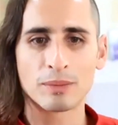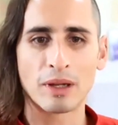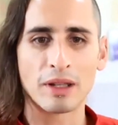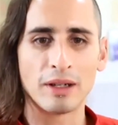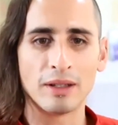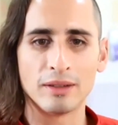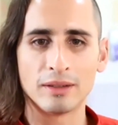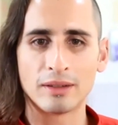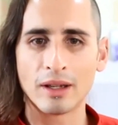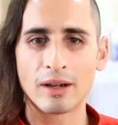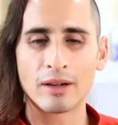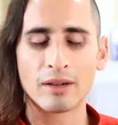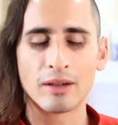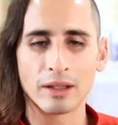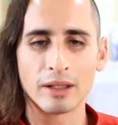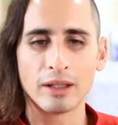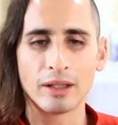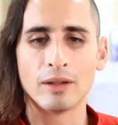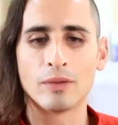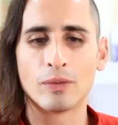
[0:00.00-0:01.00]
but
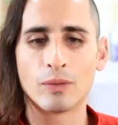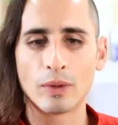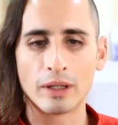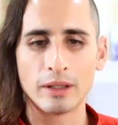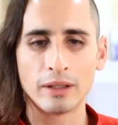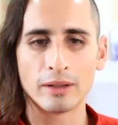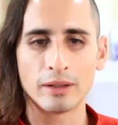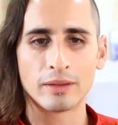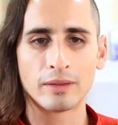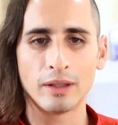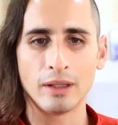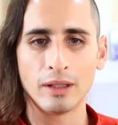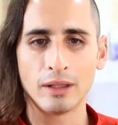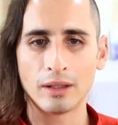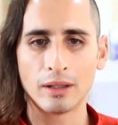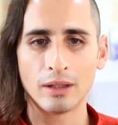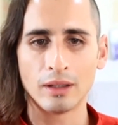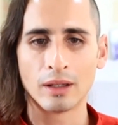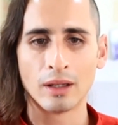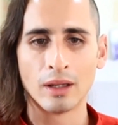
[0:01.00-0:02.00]
internally, if one is
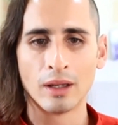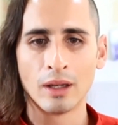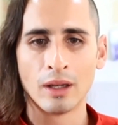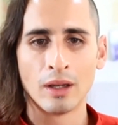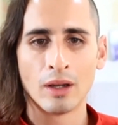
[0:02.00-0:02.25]
thinking